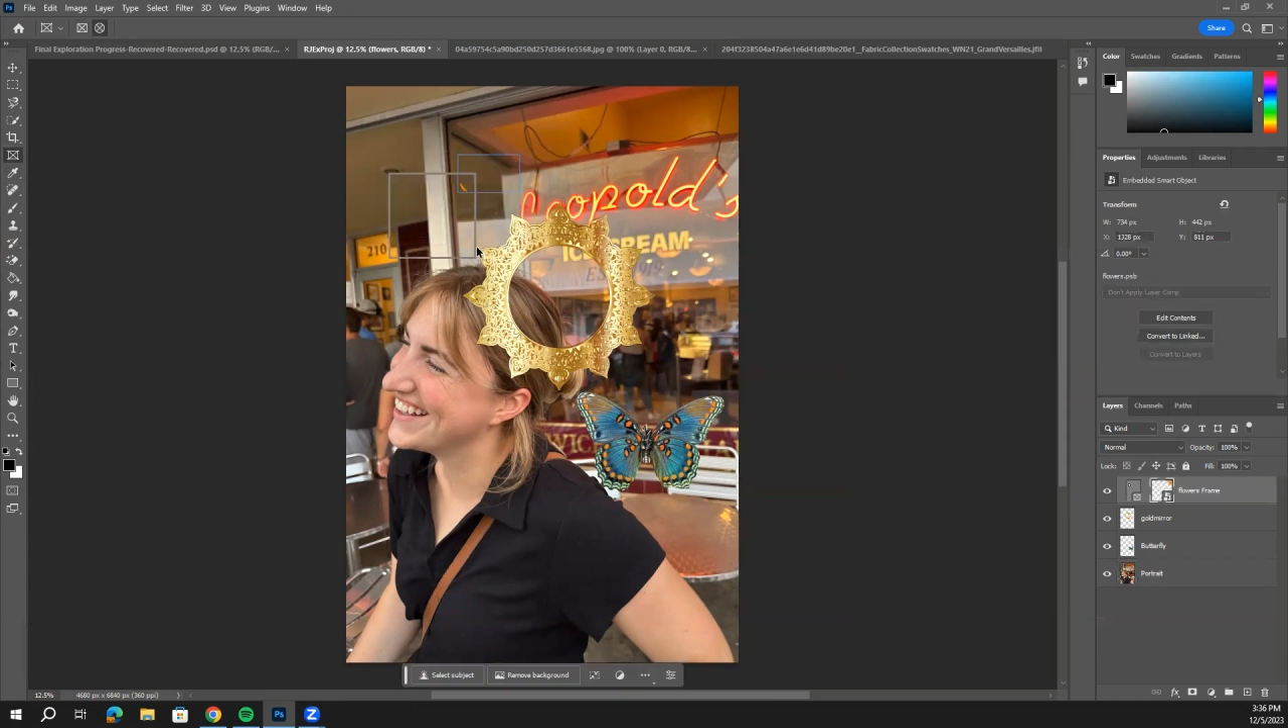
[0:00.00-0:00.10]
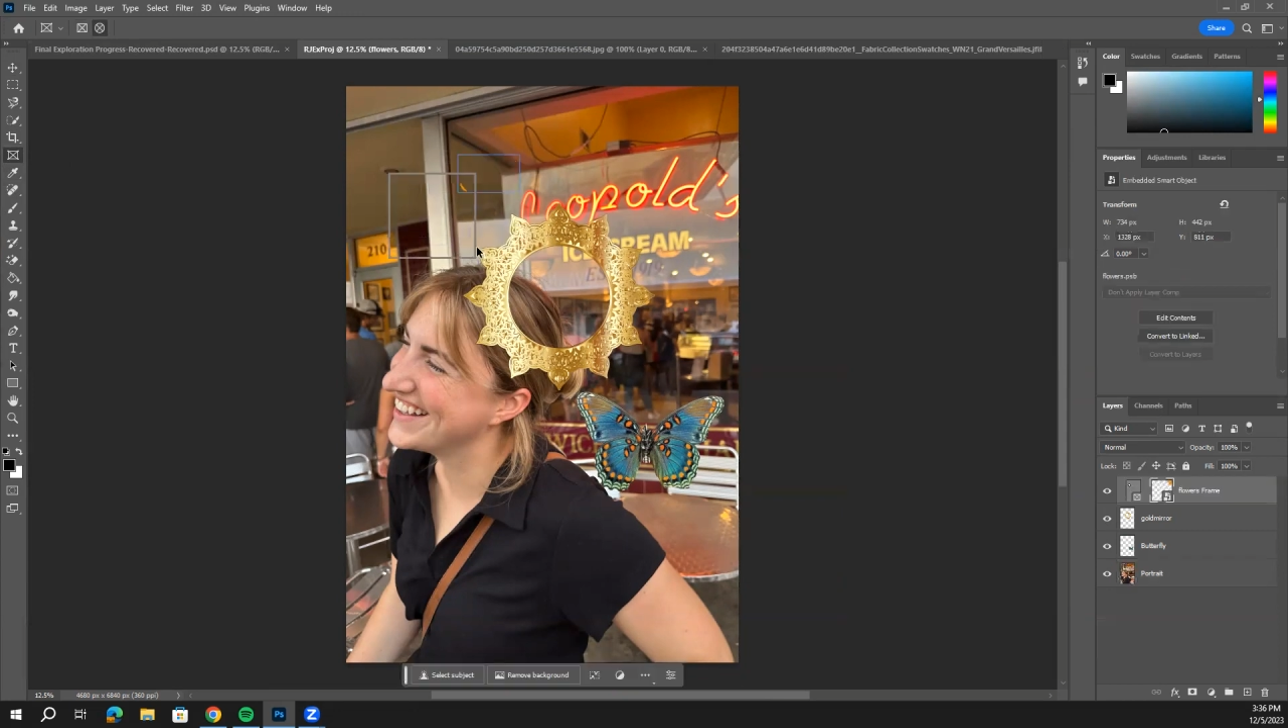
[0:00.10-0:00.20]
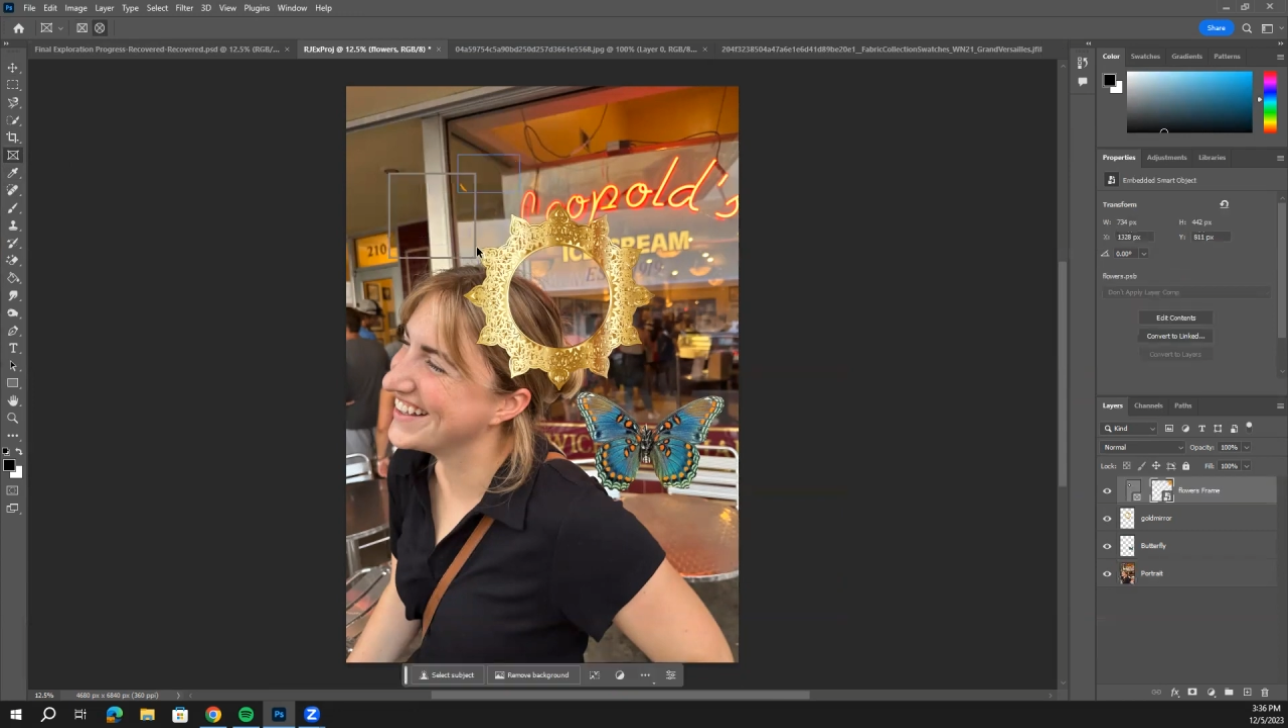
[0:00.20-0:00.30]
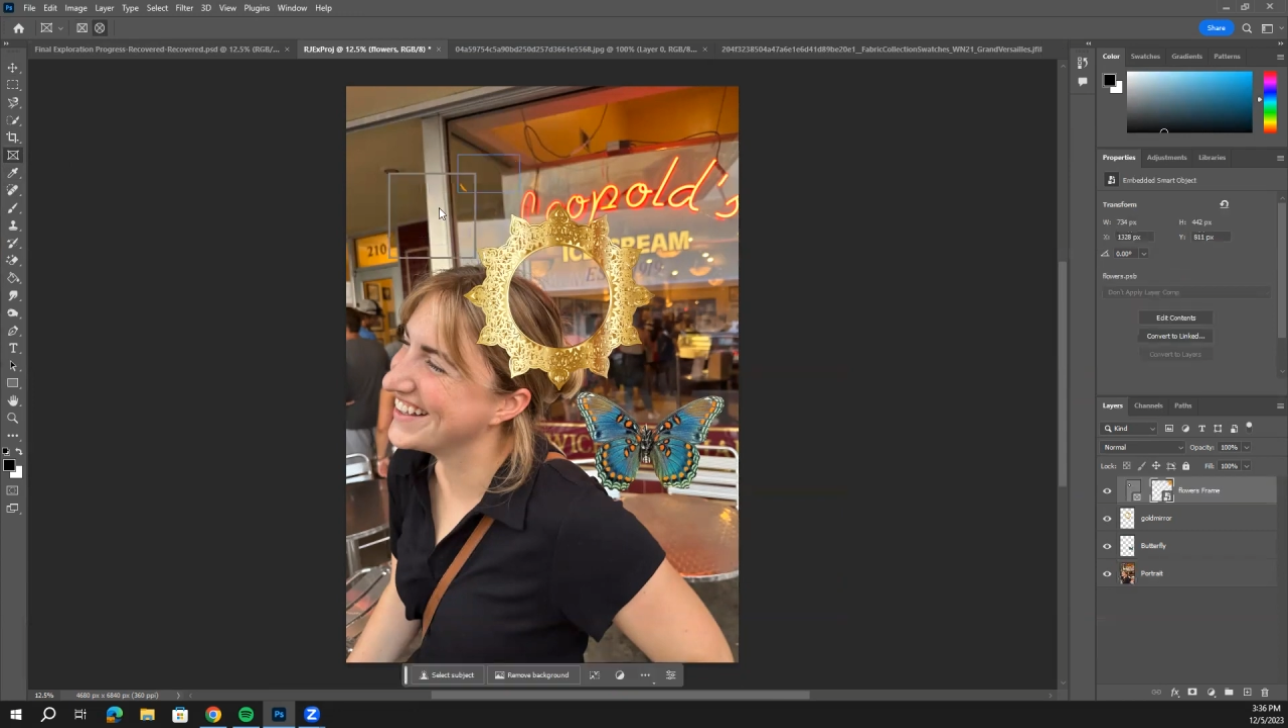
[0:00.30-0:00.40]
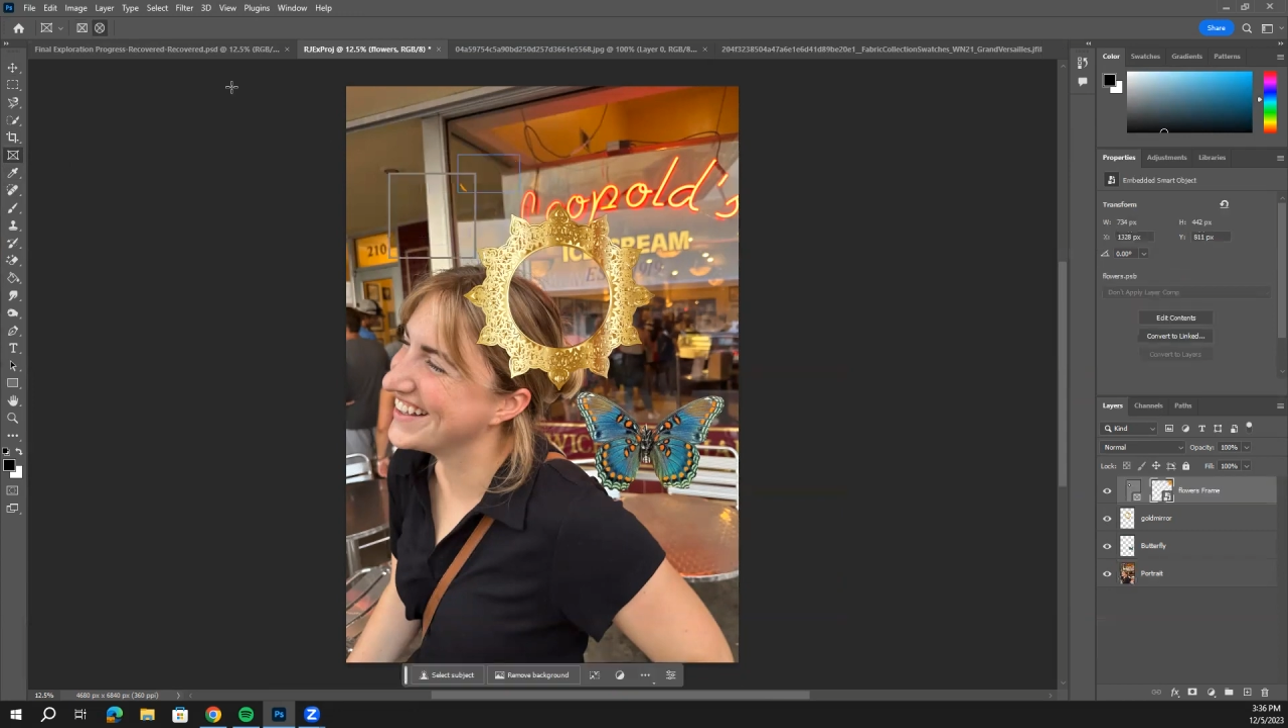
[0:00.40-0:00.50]

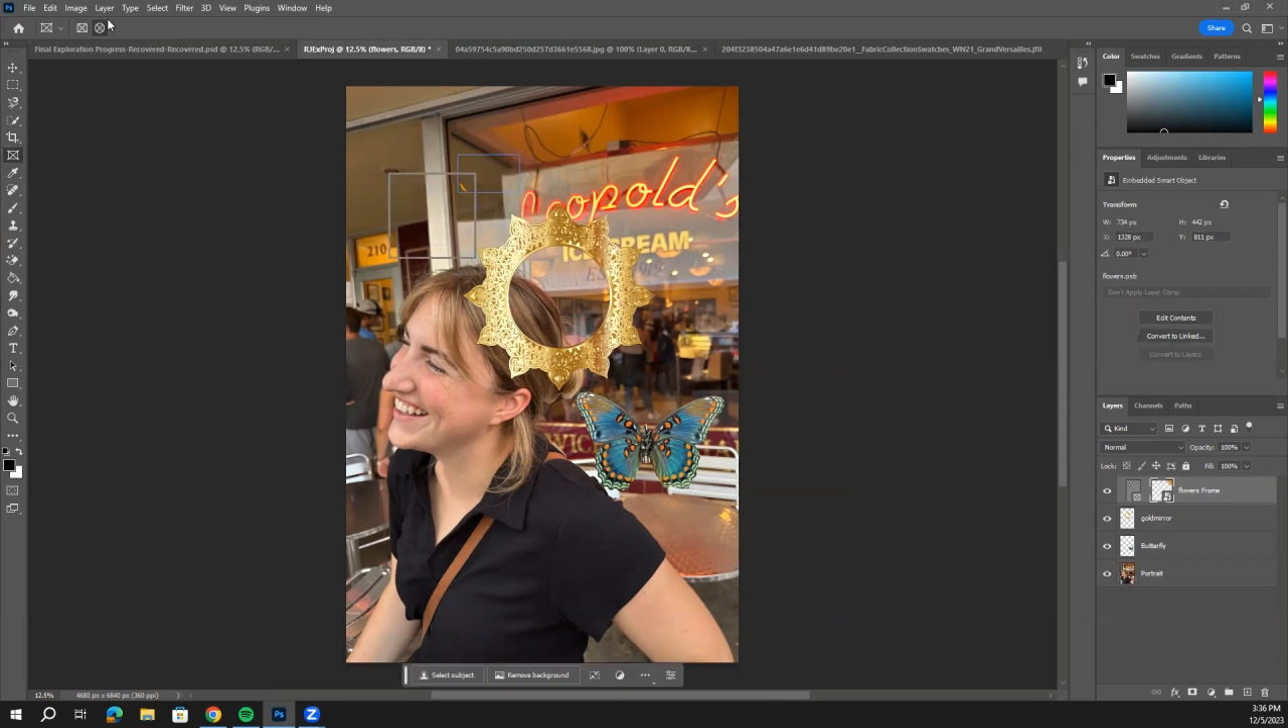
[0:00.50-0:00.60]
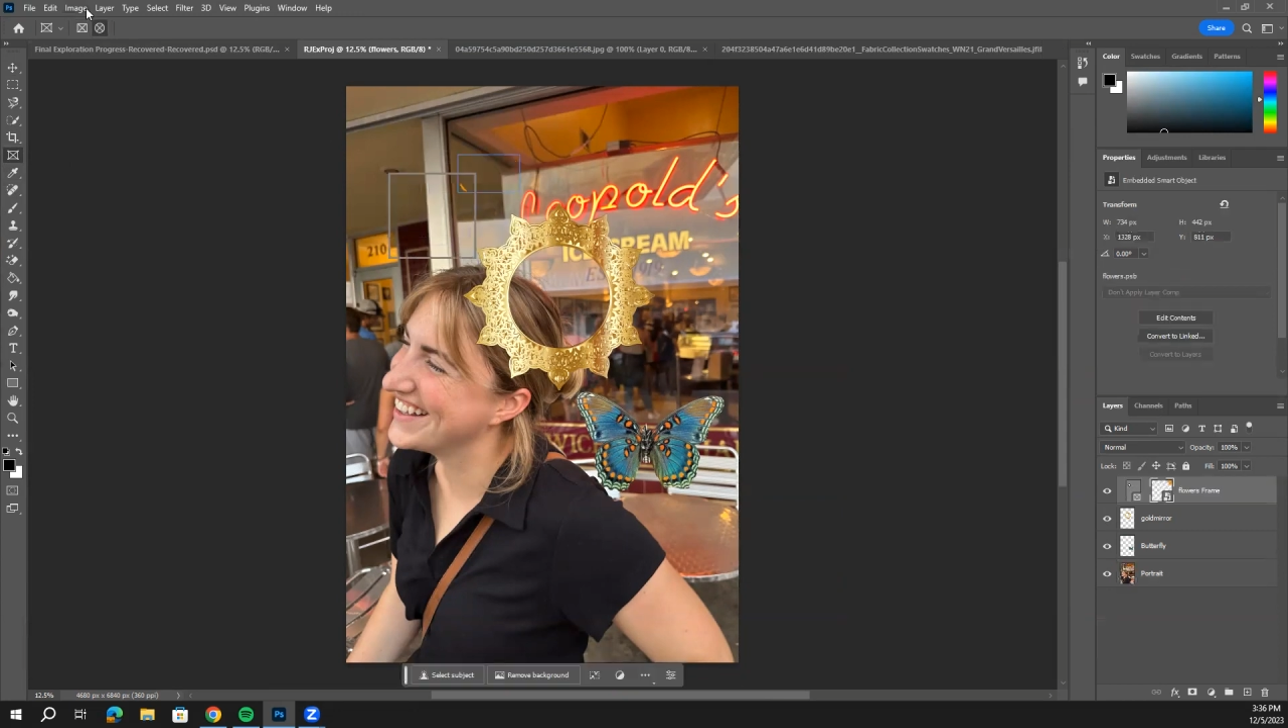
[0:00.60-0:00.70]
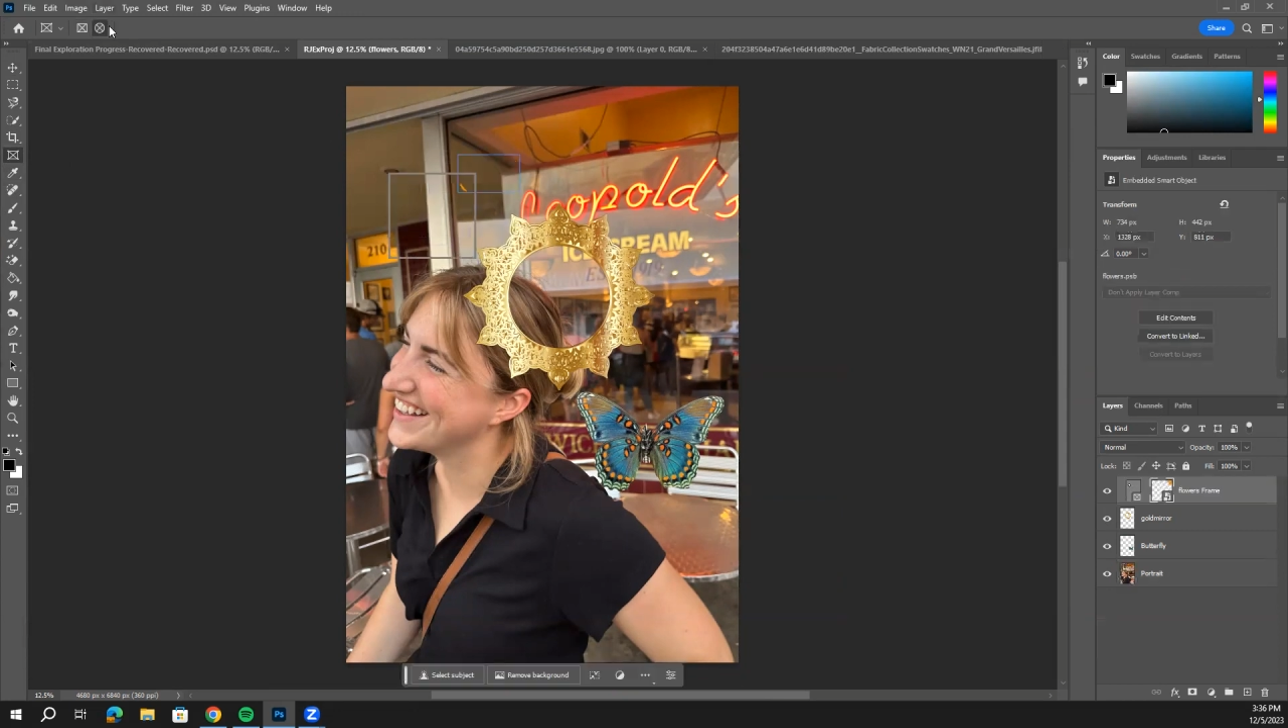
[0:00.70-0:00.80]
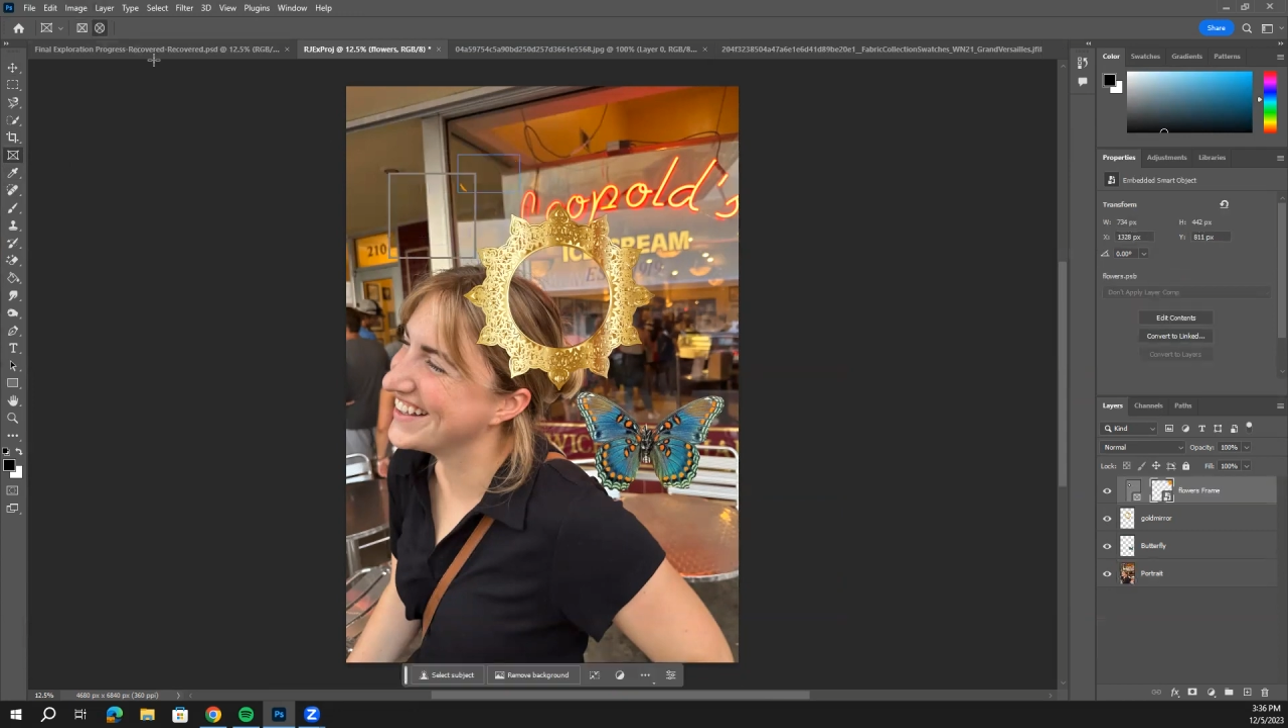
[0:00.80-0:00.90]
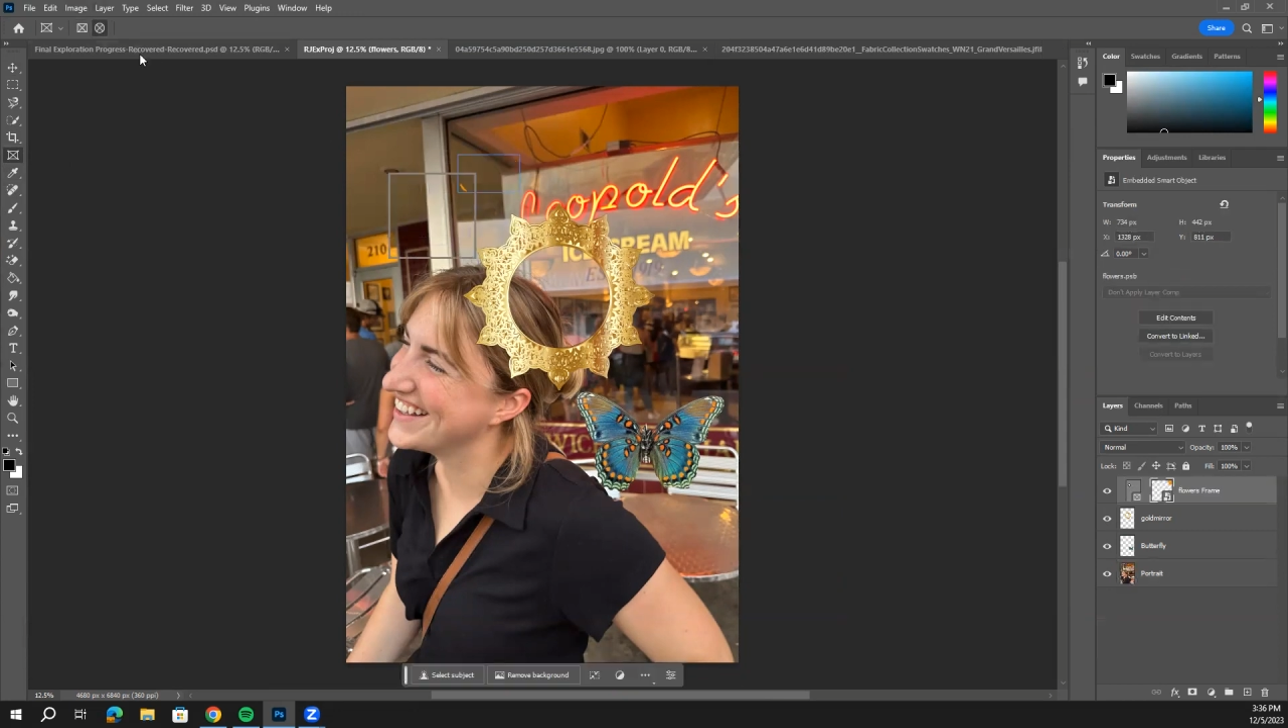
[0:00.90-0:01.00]
coffee,